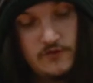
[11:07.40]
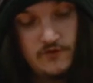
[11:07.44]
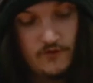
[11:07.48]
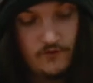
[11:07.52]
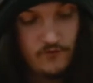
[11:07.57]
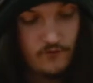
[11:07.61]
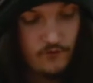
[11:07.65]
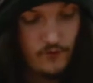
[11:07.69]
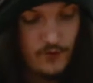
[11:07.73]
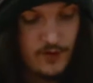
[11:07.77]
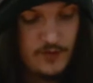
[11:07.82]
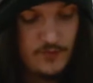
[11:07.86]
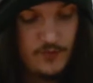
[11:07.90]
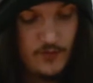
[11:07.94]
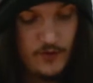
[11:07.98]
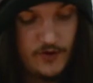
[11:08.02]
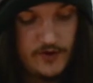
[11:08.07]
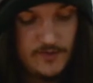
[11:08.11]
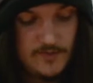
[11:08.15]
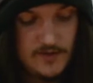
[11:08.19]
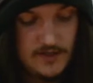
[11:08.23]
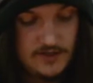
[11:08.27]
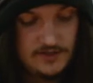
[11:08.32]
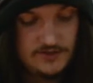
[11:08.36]
for free
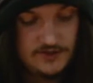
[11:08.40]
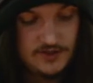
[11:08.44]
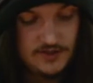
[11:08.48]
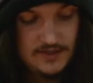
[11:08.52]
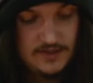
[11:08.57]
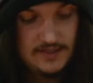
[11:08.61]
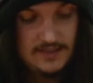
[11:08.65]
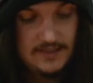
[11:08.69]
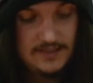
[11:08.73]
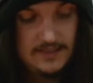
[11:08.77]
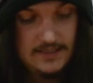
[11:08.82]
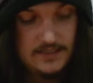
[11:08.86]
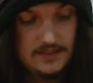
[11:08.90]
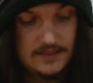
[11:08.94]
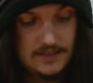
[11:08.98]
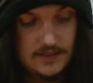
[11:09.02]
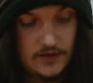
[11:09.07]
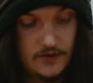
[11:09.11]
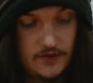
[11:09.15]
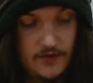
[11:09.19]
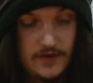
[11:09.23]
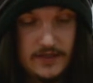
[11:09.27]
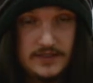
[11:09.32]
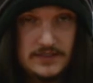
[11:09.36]
pretty much.
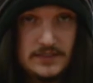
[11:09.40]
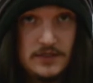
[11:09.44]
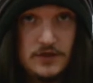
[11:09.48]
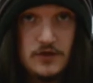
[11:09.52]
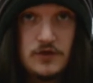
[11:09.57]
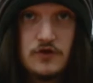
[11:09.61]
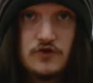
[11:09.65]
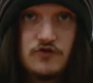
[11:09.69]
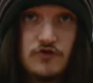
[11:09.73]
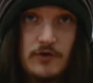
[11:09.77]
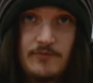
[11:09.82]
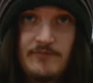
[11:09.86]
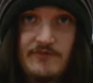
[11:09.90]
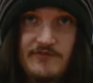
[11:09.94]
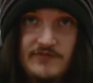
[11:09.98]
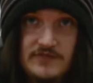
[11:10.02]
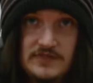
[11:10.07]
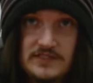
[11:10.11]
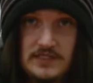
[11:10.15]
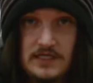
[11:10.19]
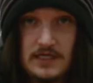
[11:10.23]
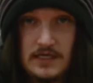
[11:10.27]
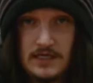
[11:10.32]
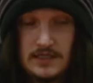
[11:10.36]
So you can drop for
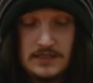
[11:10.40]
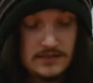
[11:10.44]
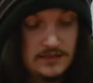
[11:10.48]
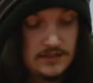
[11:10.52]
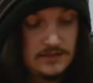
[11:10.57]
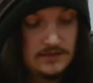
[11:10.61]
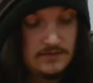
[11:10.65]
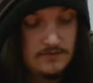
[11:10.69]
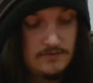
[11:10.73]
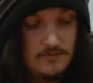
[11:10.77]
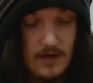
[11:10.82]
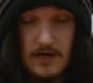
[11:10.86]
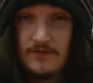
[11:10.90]
6.